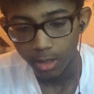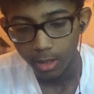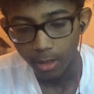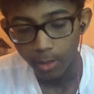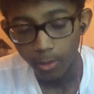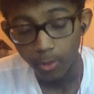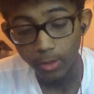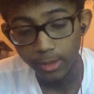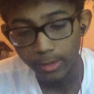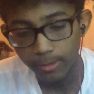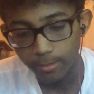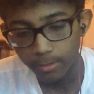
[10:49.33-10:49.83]

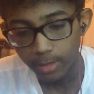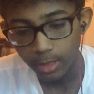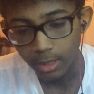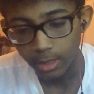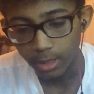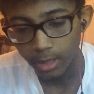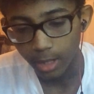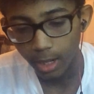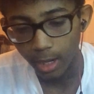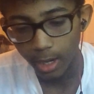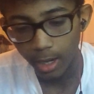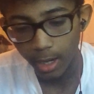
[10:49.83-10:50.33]
With
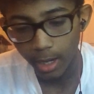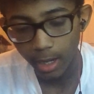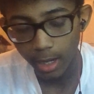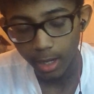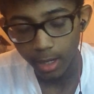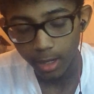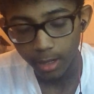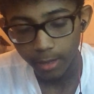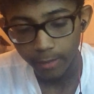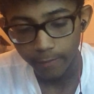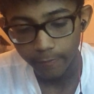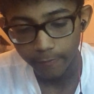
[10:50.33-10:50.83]
me, I
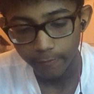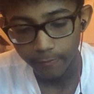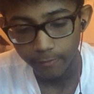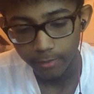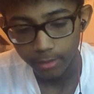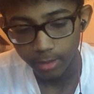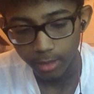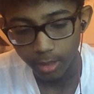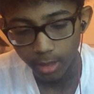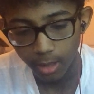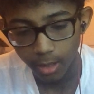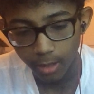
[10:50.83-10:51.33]
have
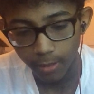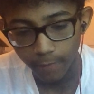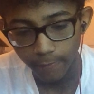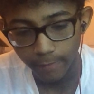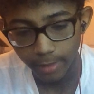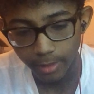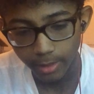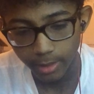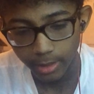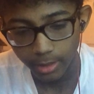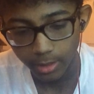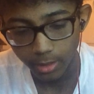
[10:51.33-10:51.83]
a
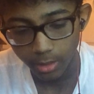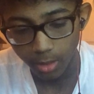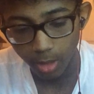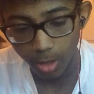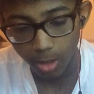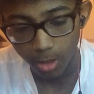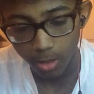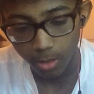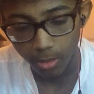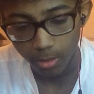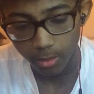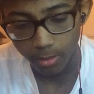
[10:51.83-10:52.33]
very
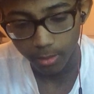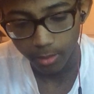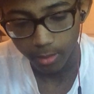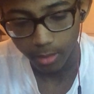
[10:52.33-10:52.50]
low